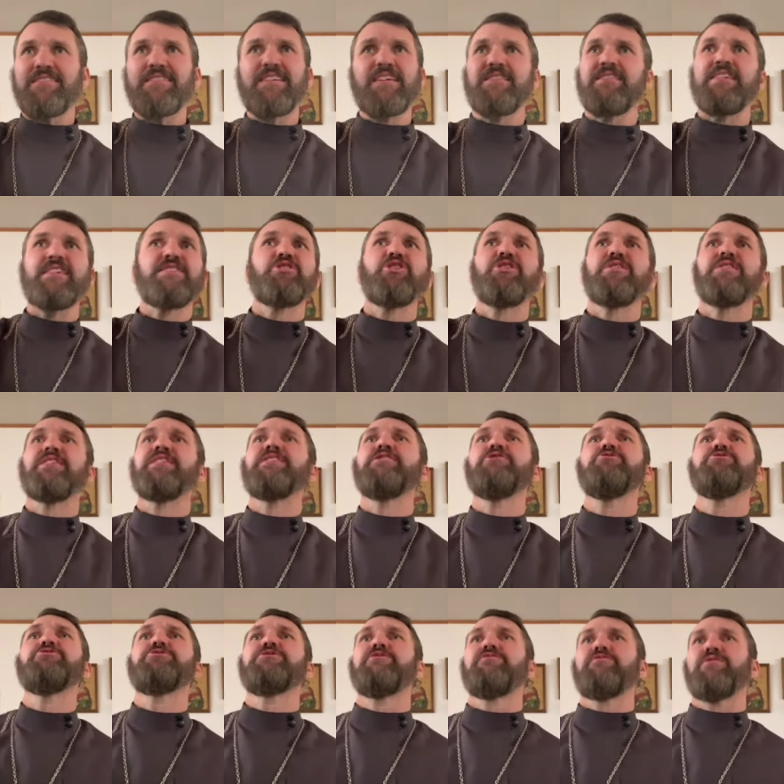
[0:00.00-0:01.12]
They, they, they
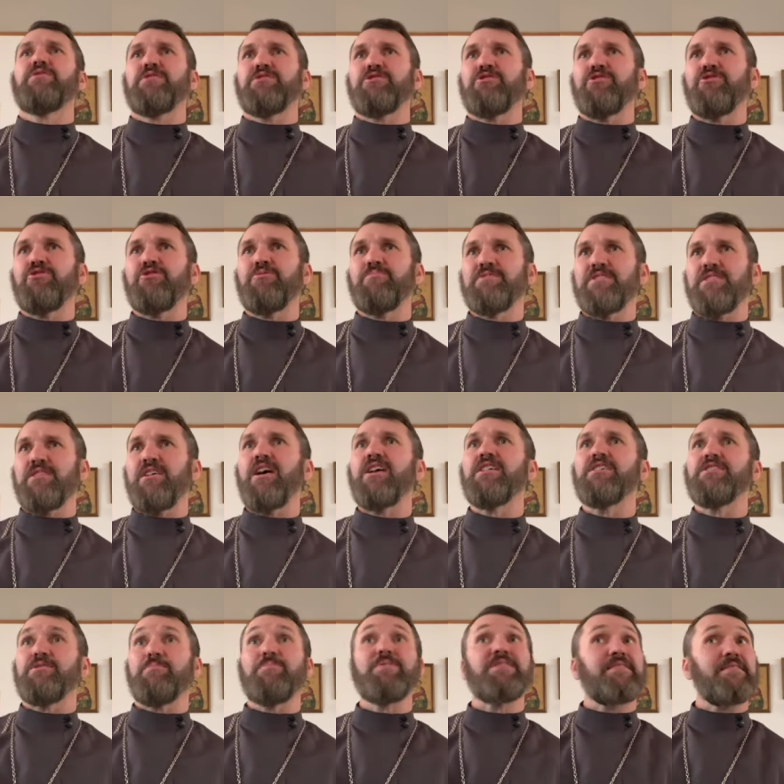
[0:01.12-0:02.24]
used different terms and
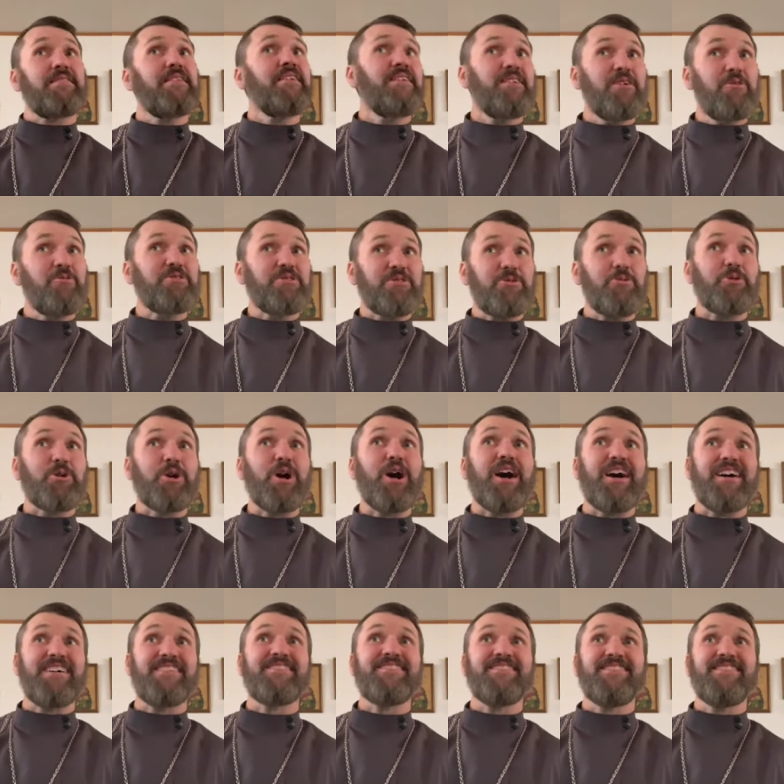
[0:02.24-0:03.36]
knowledge, but it was still
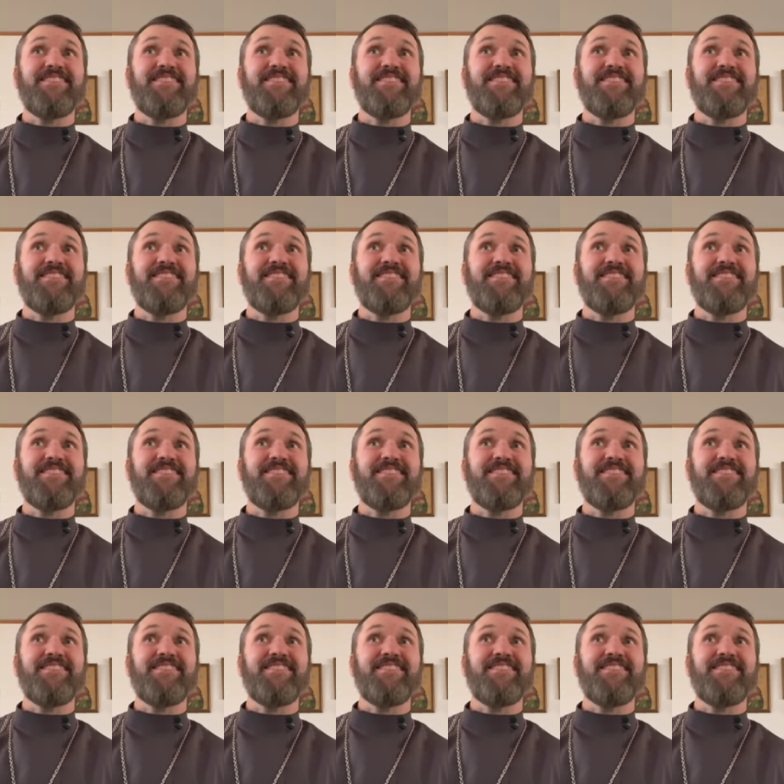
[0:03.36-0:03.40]
God.